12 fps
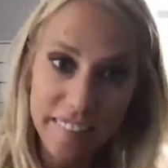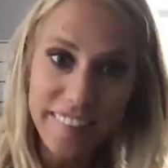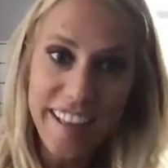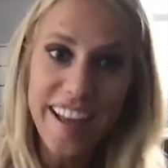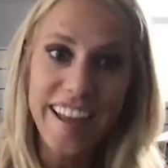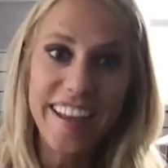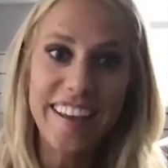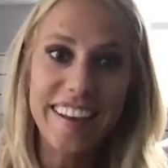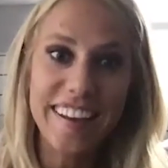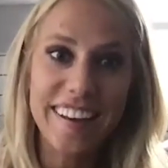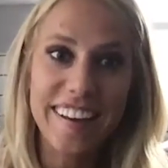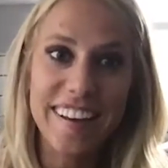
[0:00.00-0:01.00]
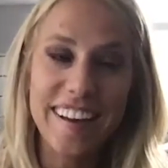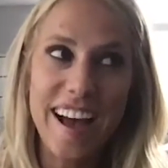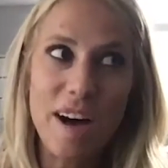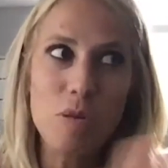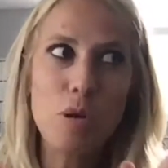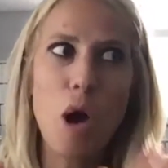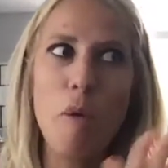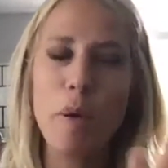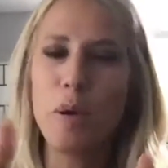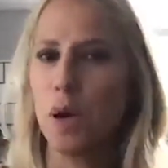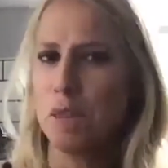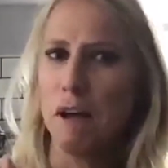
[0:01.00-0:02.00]
Like, outgoing
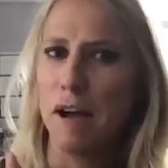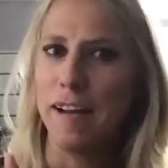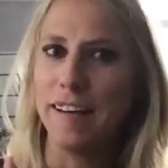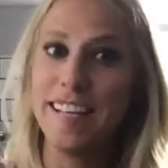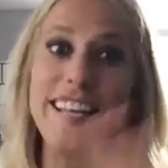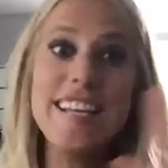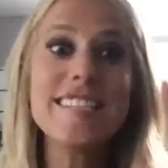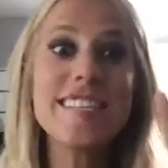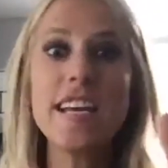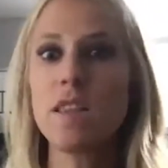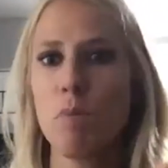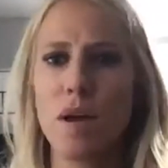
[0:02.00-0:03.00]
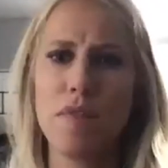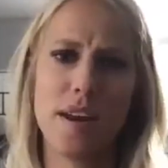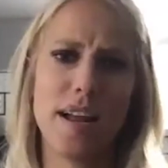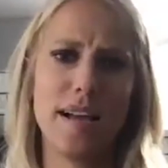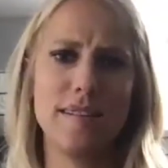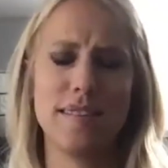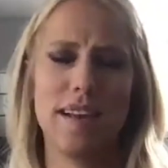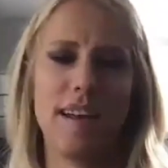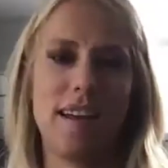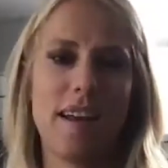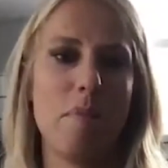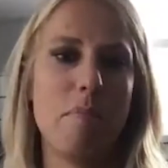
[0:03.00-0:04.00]
online. He's like the one that has
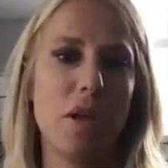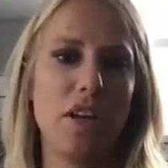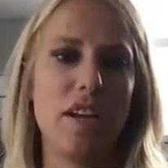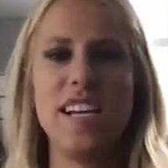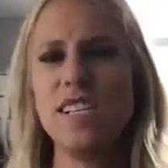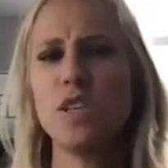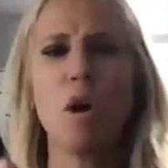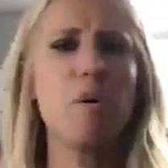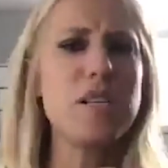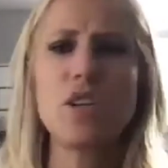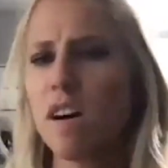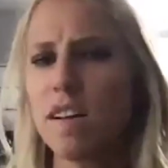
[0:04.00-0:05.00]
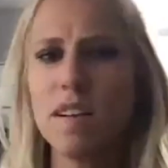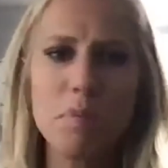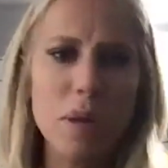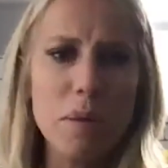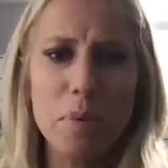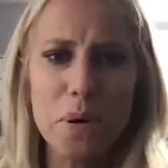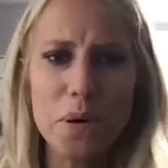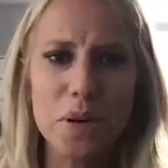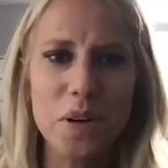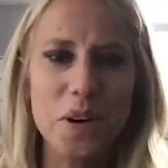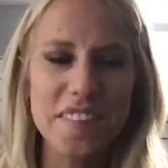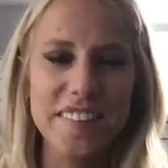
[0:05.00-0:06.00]
he's always talking to people
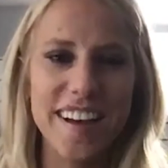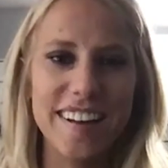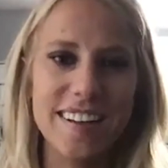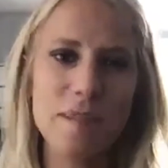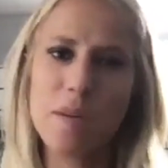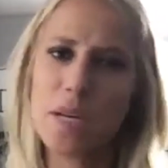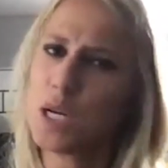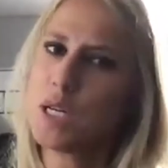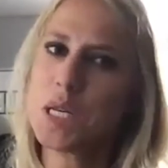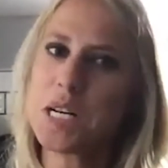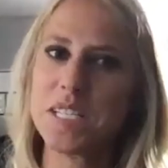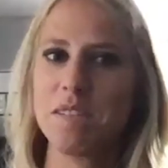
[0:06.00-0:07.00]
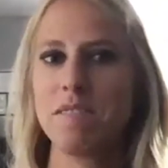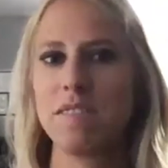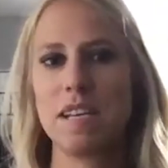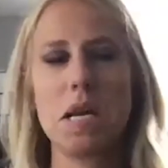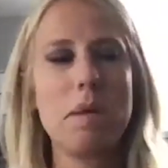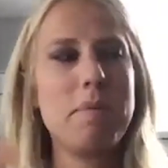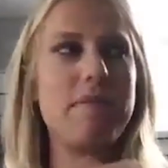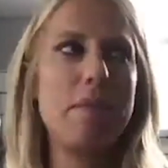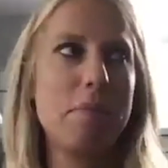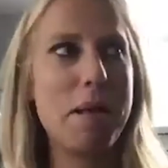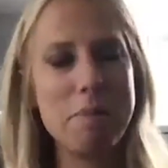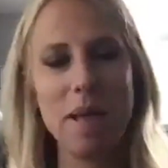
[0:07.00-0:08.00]
online. I'm like, who are you talking to? He's like, yeah, my friend
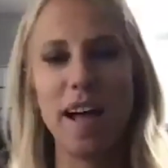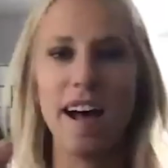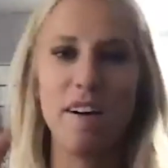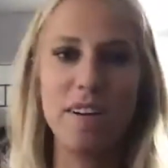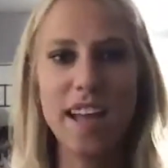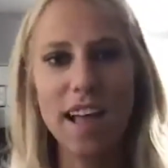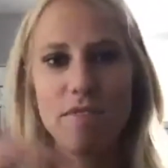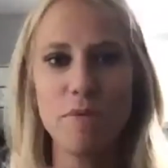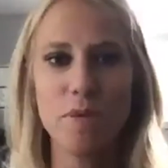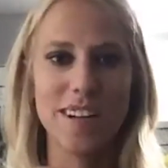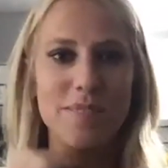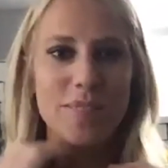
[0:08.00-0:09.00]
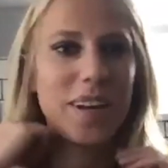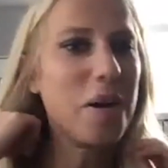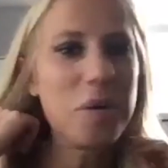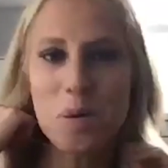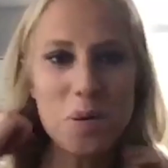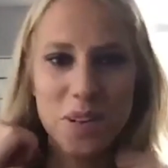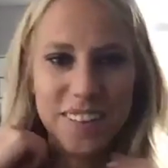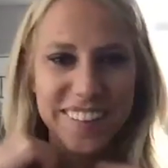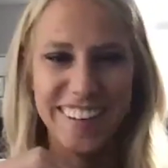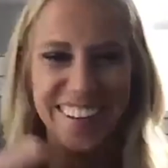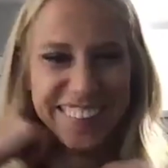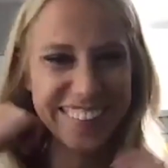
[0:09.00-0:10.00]
blah, blah, blah, out in California. I'm like, oh, cool,
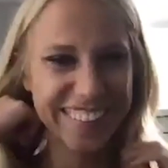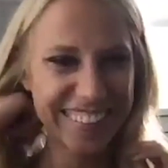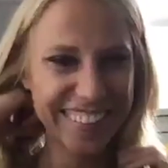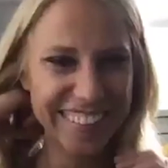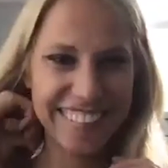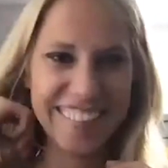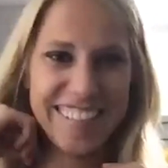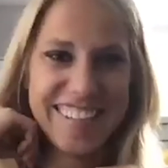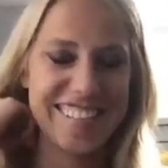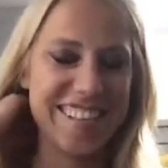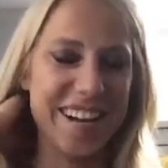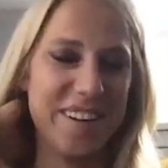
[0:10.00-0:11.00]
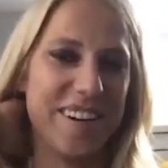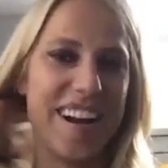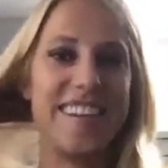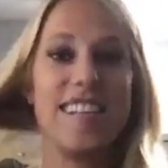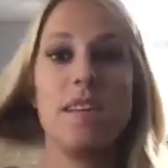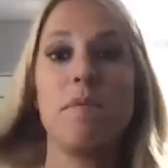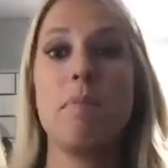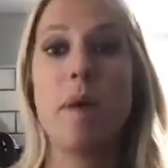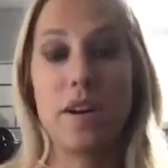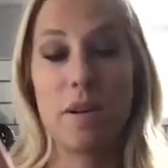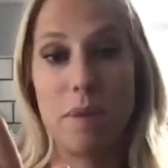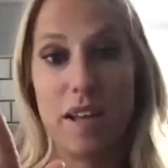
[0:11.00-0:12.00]
So I need to be
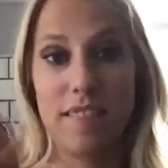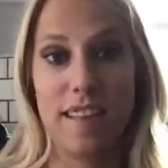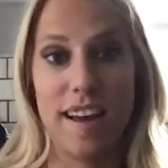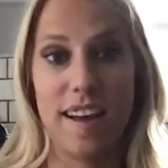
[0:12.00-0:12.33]
better about that.